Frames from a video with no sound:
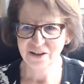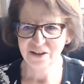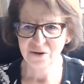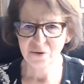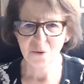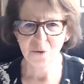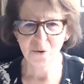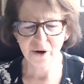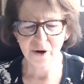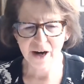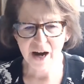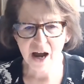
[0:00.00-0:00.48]

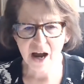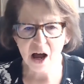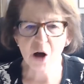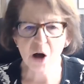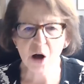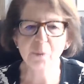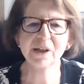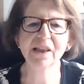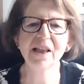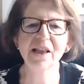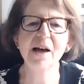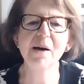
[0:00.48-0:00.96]
or
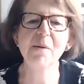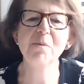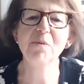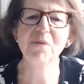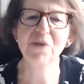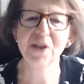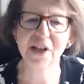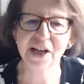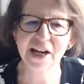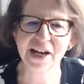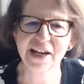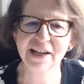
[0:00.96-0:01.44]
helping
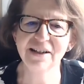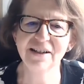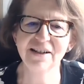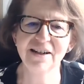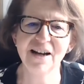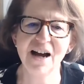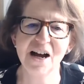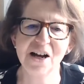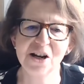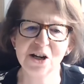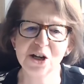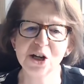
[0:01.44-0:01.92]
them ne
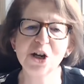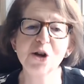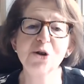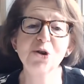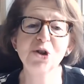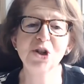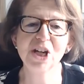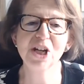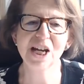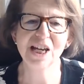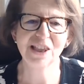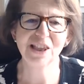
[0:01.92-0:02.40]
uh,
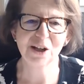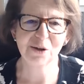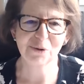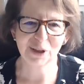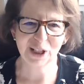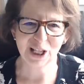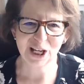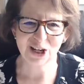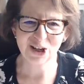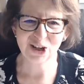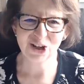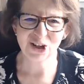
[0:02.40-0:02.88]
negotiate their
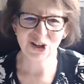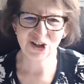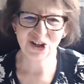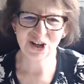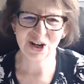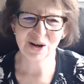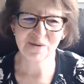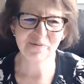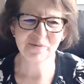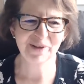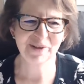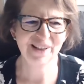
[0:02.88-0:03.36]

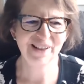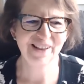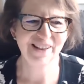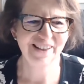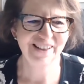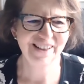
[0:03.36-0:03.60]
relationships?